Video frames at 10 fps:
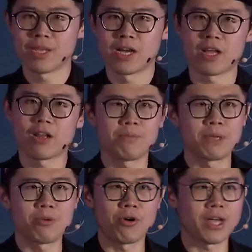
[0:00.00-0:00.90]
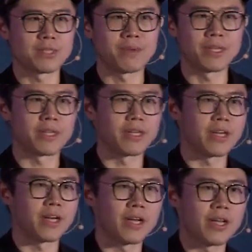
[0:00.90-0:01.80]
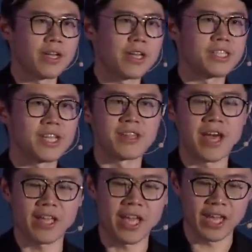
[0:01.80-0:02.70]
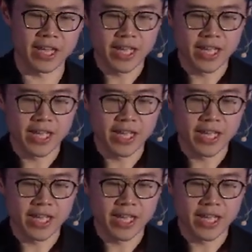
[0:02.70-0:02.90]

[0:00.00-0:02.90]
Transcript: A lot of people has been saying that, hey,